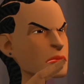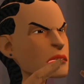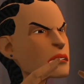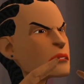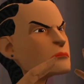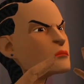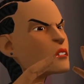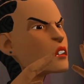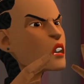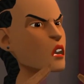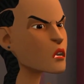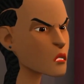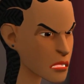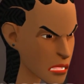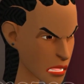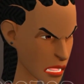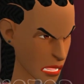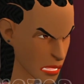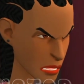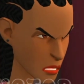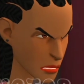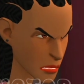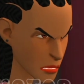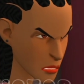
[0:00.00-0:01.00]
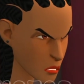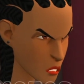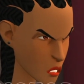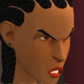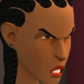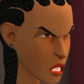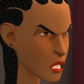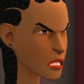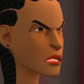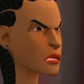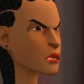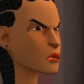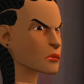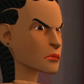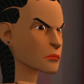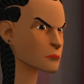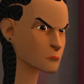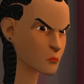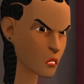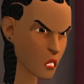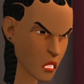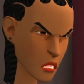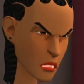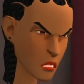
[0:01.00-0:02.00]
Why did you drag me
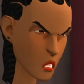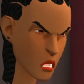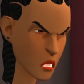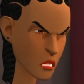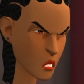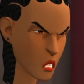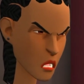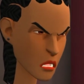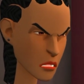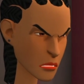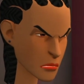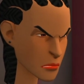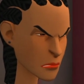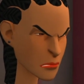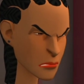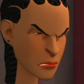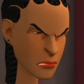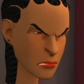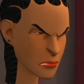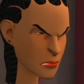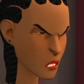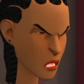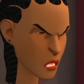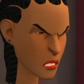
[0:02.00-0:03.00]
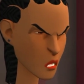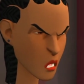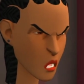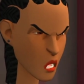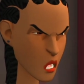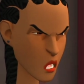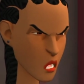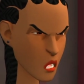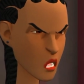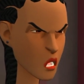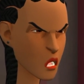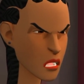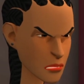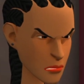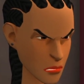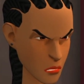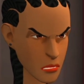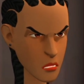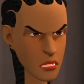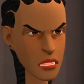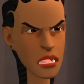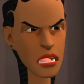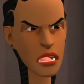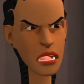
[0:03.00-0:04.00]
into your room? And why did
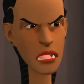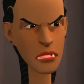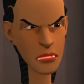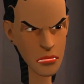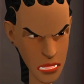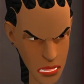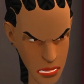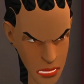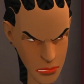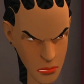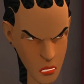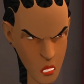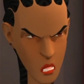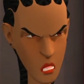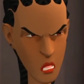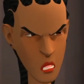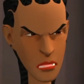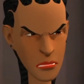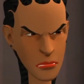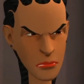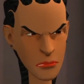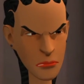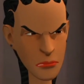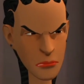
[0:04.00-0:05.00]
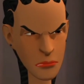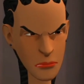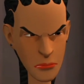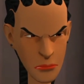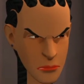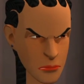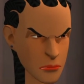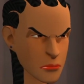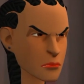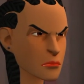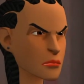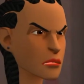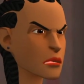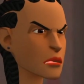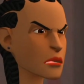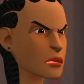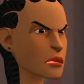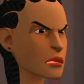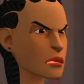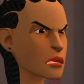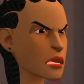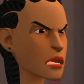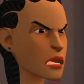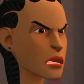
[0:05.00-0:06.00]
you pull your shirt?
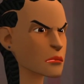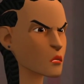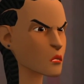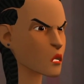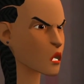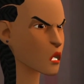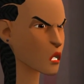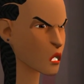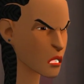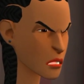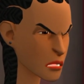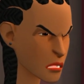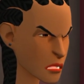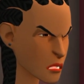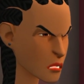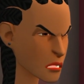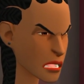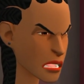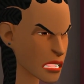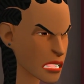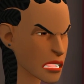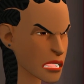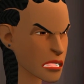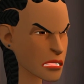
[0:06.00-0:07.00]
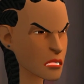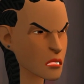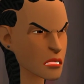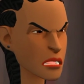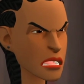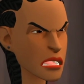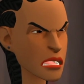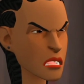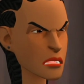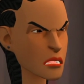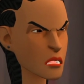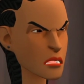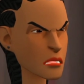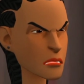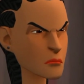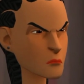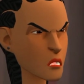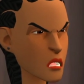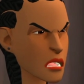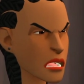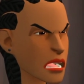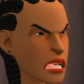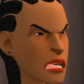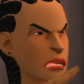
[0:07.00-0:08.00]
There is loud music in your sitting
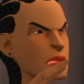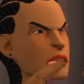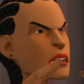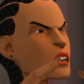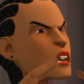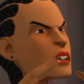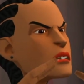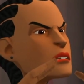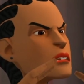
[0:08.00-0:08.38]
room, and that's where